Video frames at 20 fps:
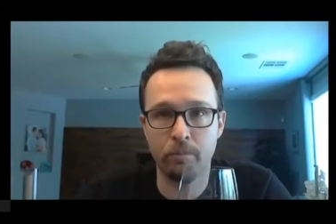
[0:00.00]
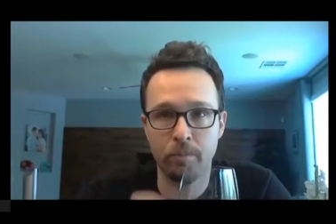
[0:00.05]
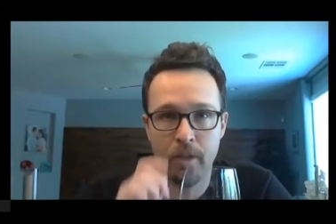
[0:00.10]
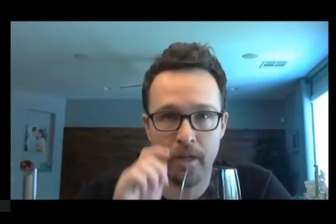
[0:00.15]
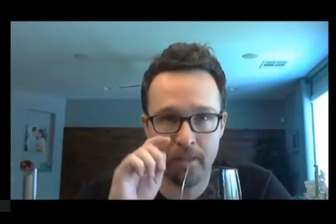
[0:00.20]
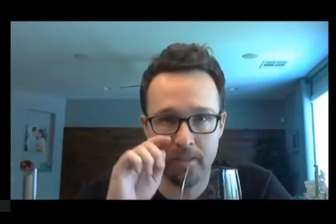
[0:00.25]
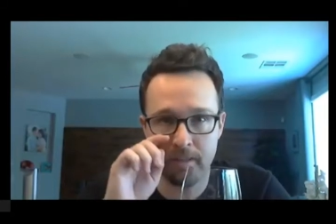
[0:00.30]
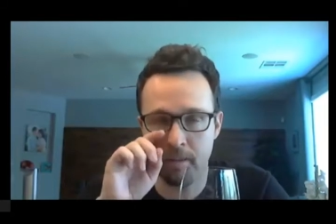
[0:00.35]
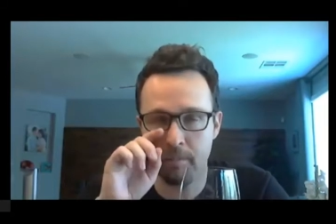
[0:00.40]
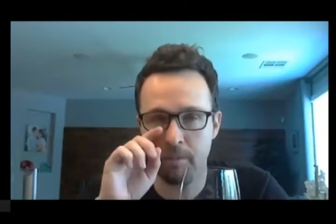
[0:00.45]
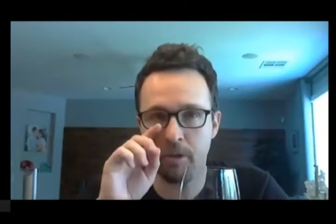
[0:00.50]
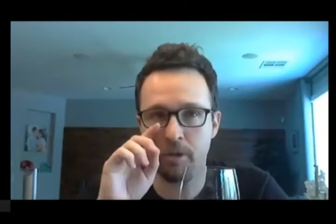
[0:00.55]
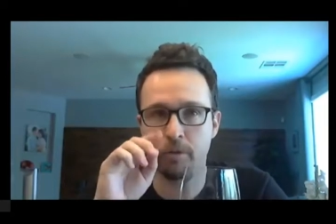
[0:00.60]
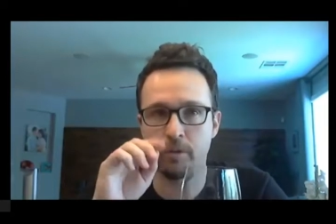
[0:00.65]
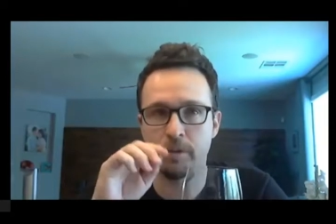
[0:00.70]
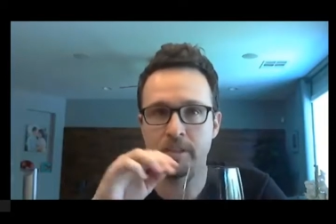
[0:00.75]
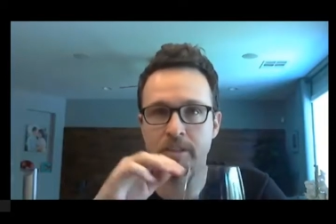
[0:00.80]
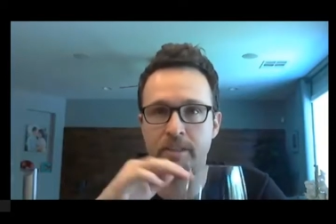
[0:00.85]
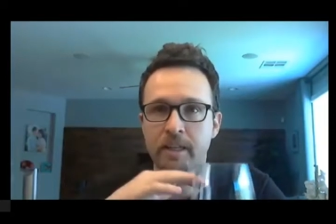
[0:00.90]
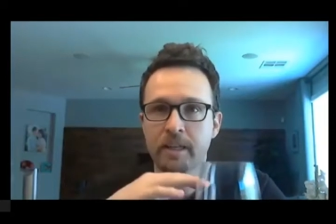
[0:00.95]
Block W
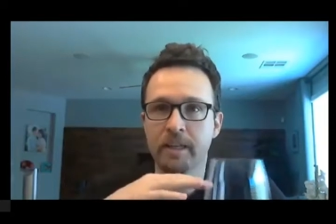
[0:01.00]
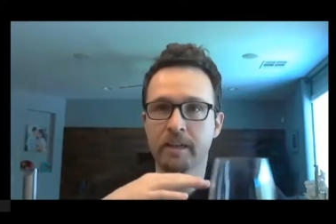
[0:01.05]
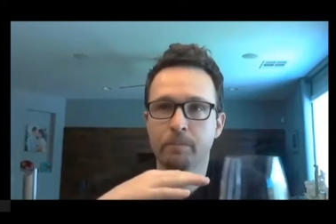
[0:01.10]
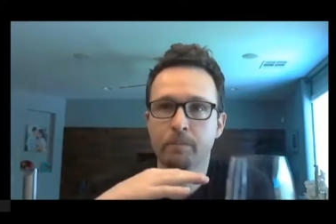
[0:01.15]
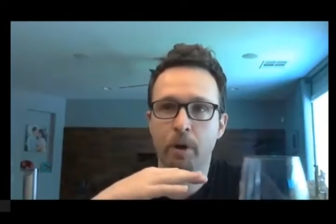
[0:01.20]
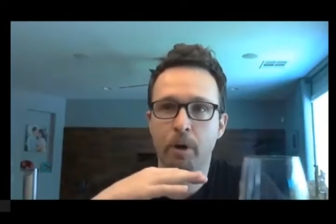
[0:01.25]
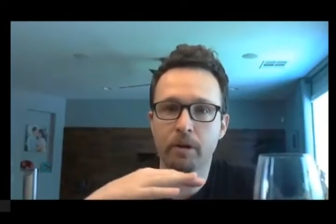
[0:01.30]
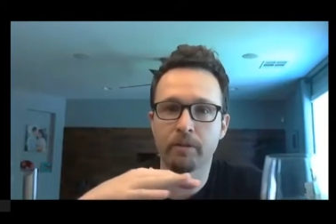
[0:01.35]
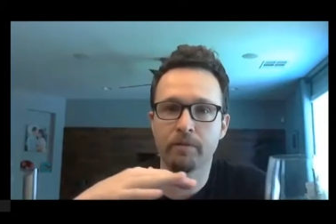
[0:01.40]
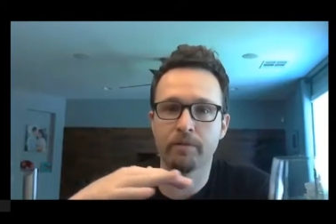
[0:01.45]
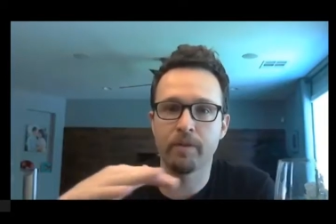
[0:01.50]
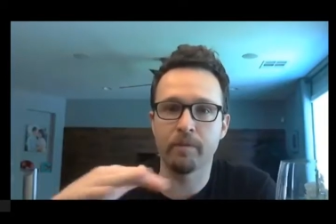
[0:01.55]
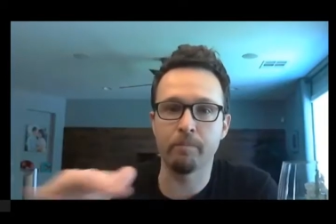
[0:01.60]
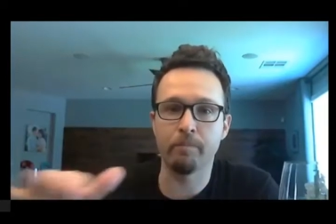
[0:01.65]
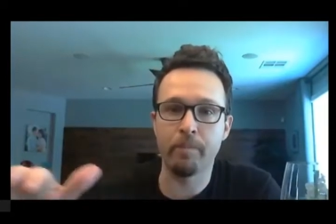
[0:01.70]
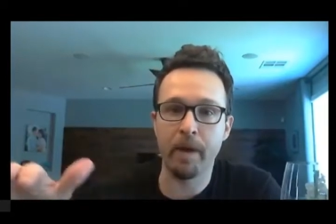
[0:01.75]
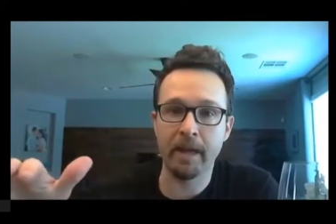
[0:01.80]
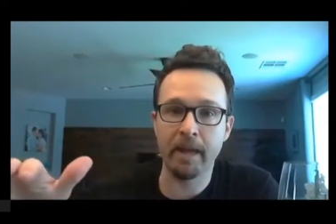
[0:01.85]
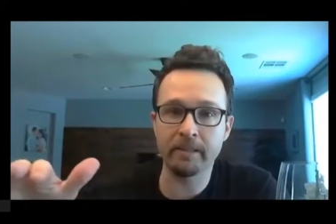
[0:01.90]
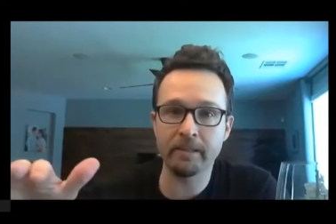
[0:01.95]
is part of the
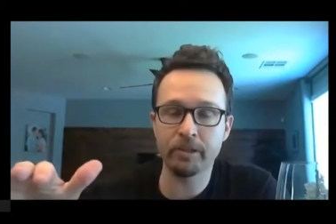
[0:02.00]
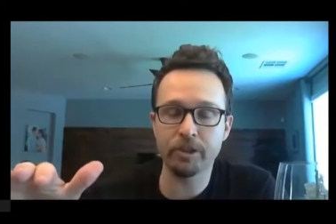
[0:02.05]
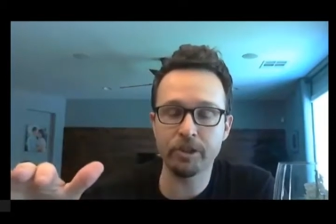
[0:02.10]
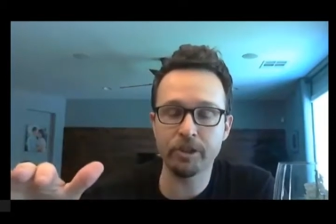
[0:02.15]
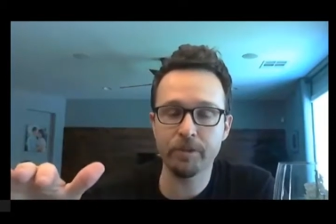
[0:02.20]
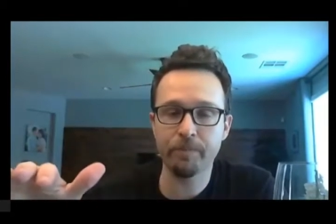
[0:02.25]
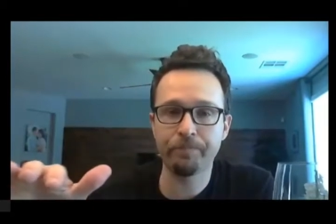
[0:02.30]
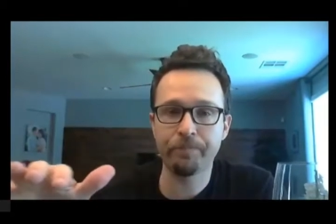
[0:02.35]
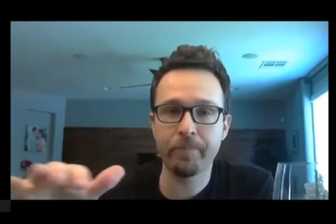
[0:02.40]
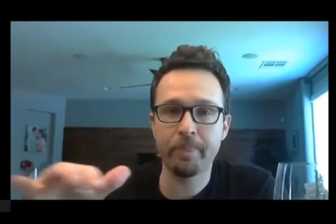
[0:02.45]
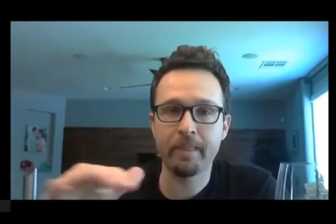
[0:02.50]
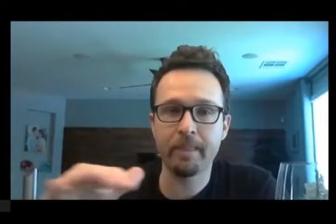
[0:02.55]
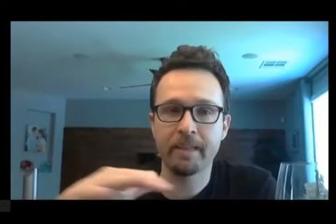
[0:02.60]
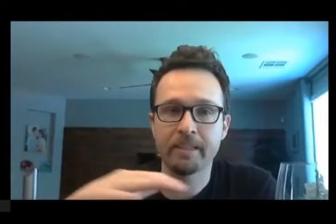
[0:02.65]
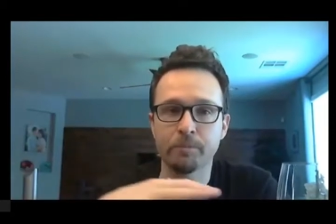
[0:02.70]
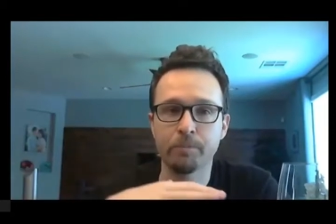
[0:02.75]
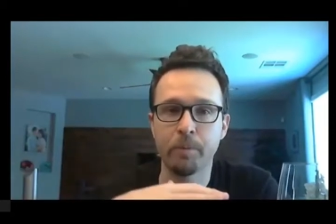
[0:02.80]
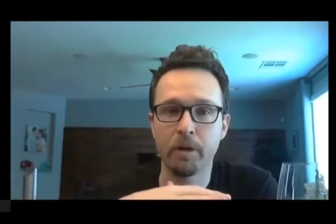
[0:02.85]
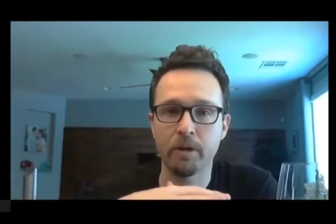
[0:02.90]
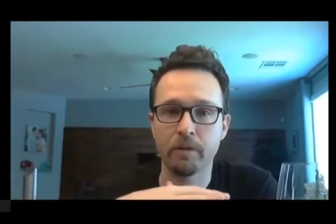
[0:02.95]
bench,
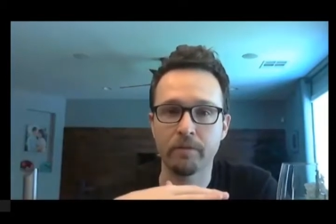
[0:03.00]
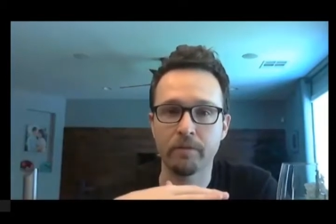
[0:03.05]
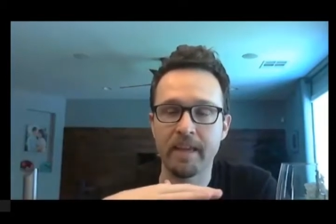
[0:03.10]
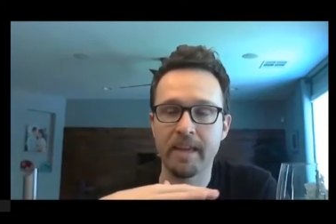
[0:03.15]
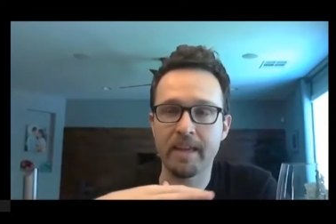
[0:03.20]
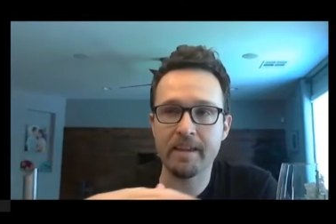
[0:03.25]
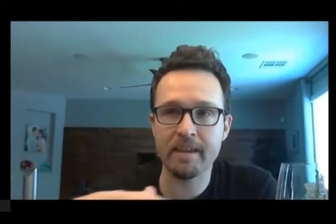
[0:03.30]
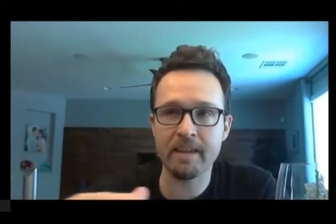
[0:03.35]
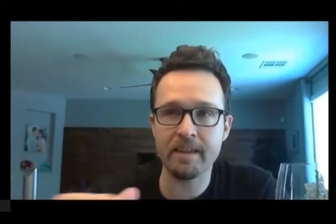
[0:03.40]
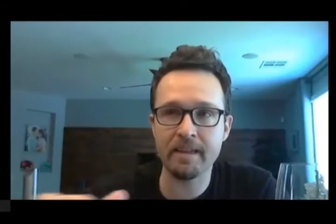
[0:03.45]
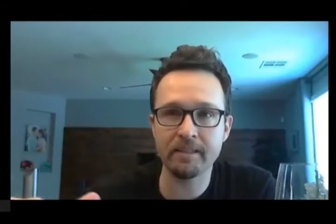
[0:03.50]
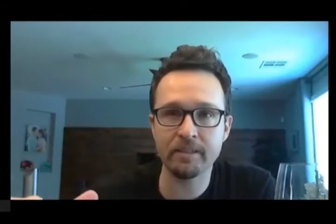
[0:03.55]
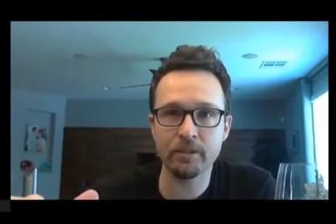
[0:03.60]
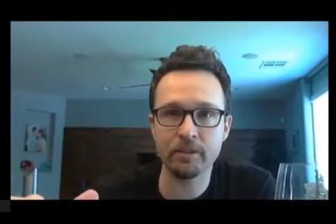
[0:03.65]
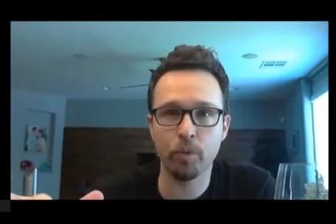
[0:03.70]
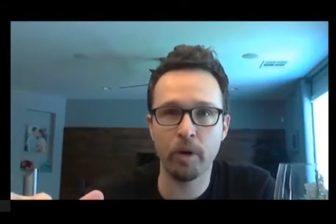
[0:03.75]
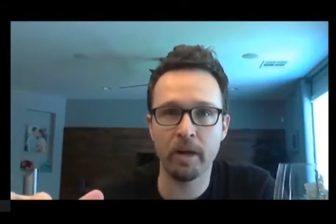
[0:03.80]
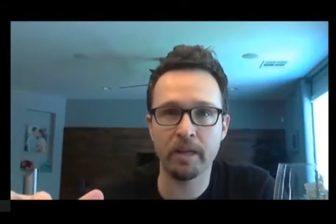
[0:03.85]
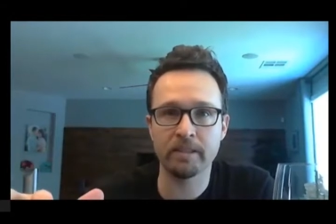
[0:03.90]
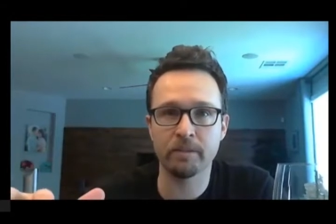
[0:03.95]
is part of the
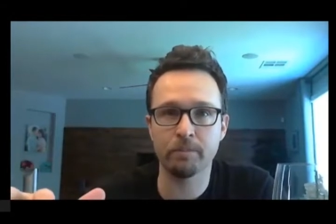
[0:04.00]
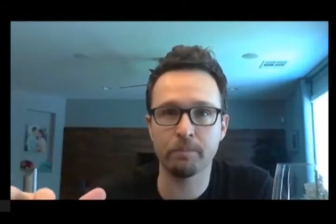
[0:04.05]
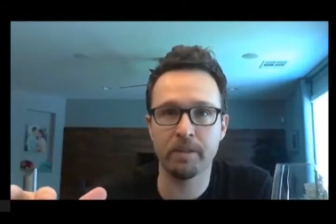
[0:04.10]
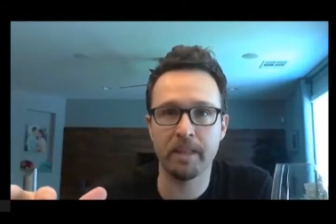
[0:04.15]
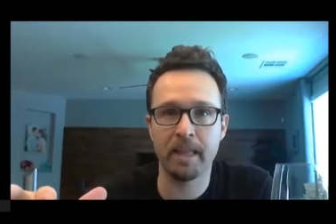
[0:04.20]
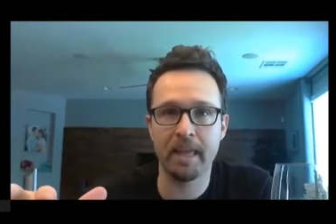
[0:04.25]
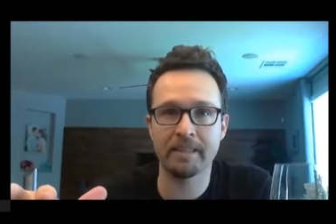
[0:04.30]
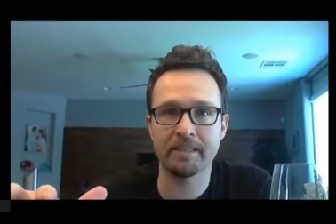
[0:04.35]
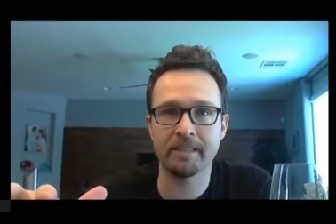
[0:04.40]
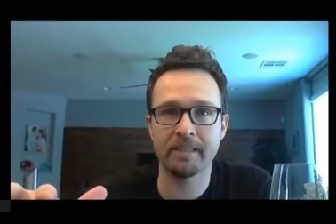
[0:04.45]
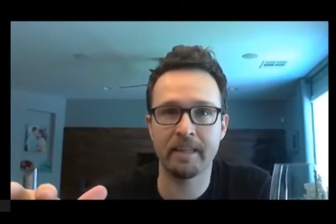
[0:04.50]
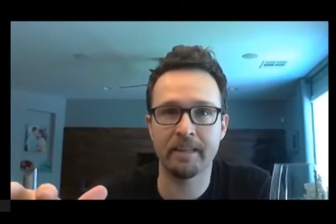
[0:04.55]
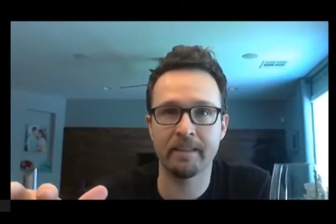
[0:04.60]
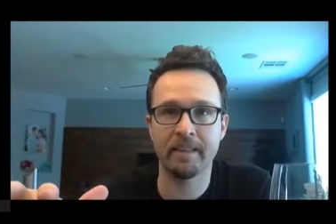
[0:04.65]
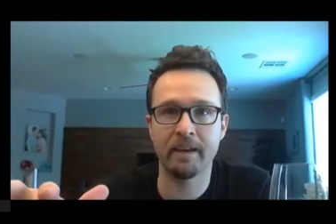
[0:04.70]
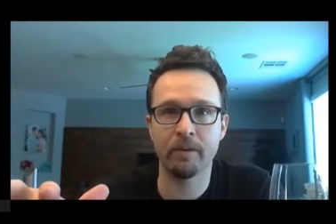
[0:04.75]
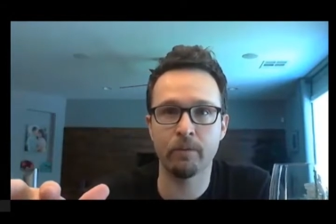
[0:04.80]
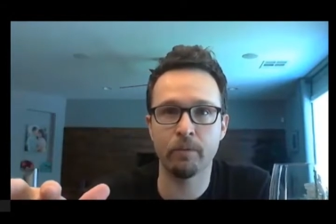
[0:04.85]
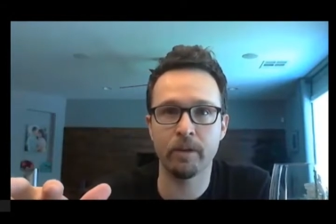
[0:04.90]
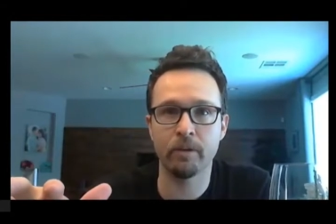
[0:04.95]
east-west planting
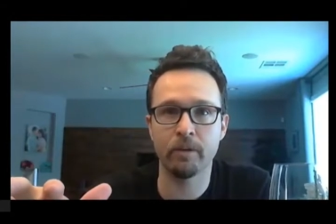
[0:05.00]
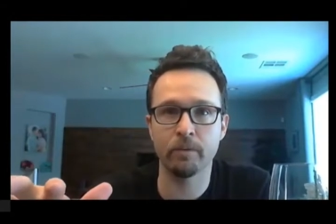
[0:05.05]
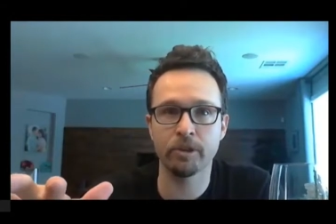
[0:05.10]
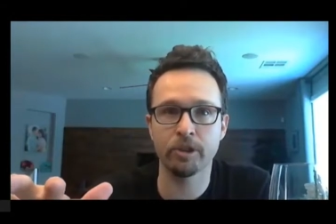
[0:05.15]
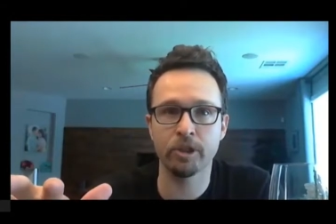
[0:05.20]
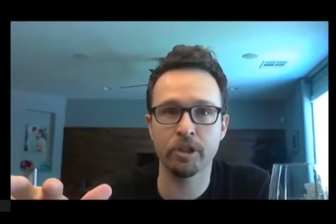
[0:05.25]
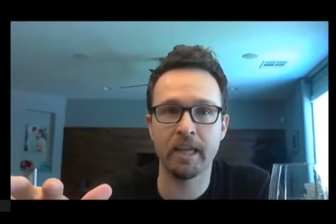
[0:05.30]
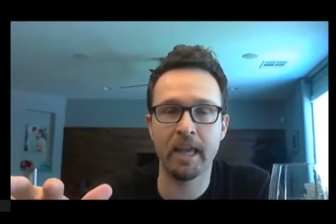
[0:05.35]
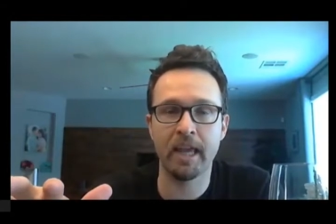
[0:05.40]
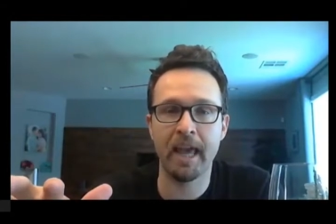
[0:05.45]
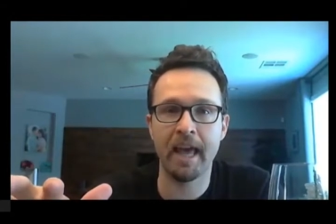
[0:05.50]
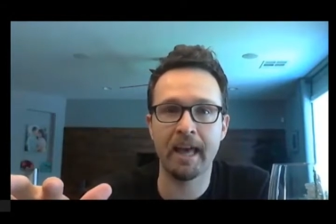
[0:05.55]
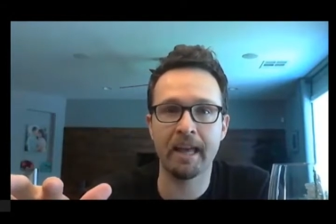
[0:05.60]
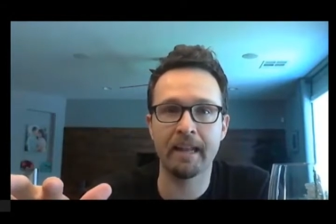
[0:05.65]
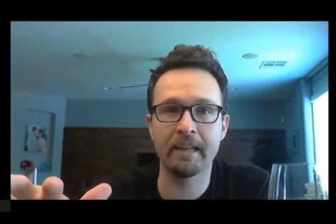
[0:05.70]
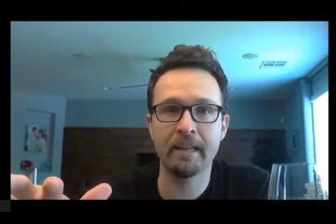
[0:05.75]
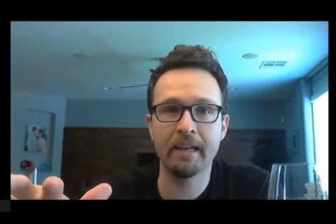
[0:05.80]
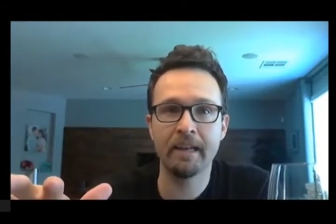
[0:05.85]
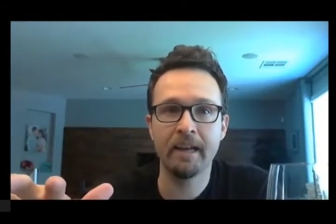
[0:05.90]
that we originally had